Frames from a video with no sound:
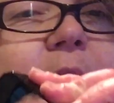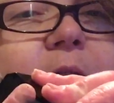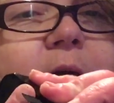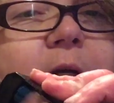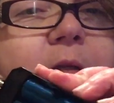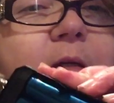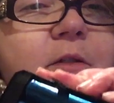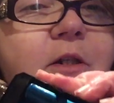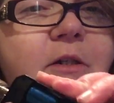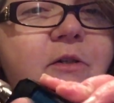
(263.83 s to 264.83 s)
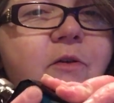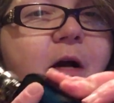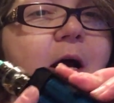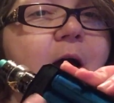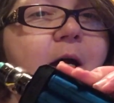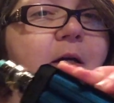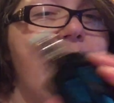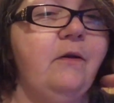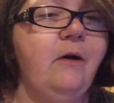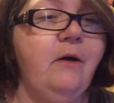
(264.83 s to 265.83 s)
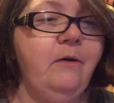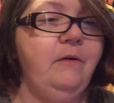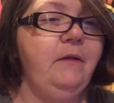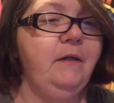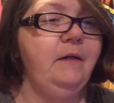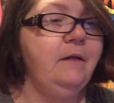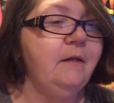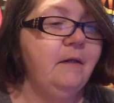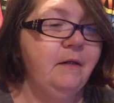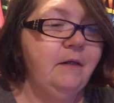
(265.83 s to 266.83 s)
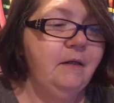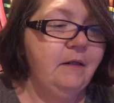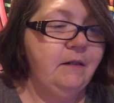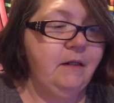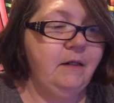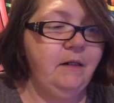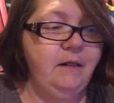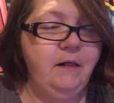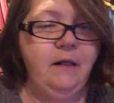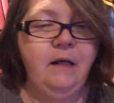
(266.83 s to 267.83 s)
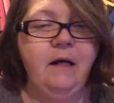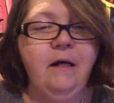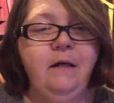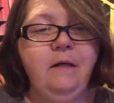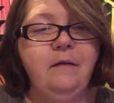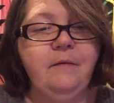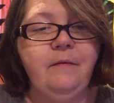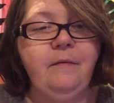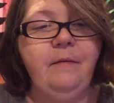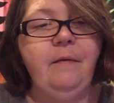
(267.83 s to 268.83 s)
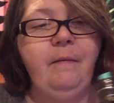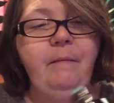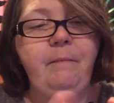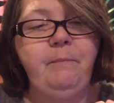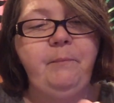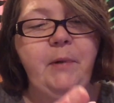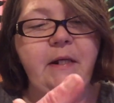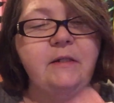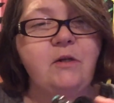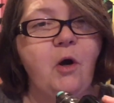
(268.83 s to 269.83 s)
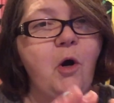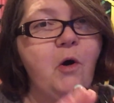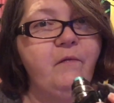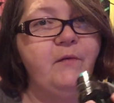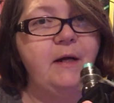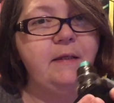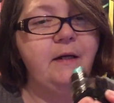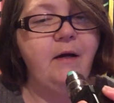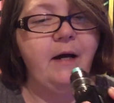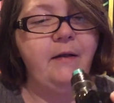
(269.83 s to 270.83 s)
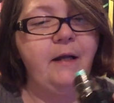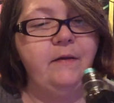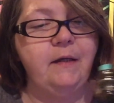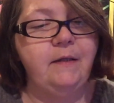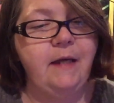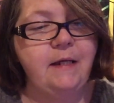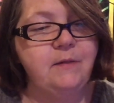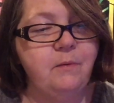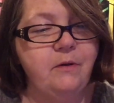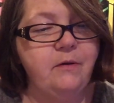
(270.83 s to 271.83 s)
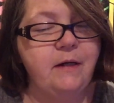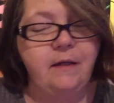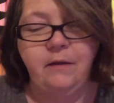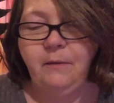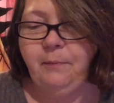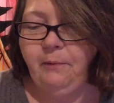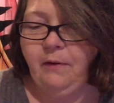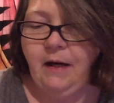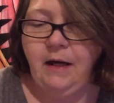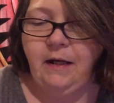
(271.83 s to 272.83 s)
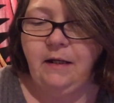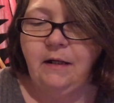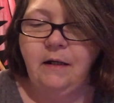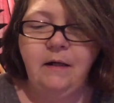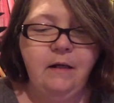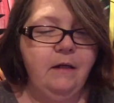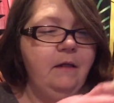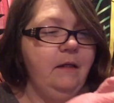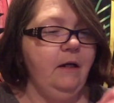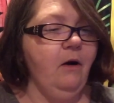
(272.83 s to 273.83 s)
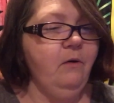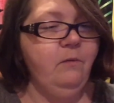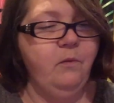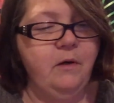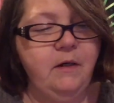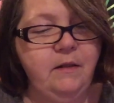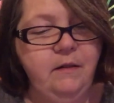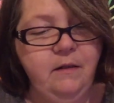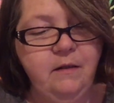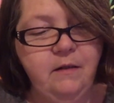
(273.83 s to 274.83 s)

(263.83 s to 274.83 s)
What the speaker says: it's got the just drag, and the da-da-da-da. But it's curved right there. And I think that's where they're getting their play. The old one,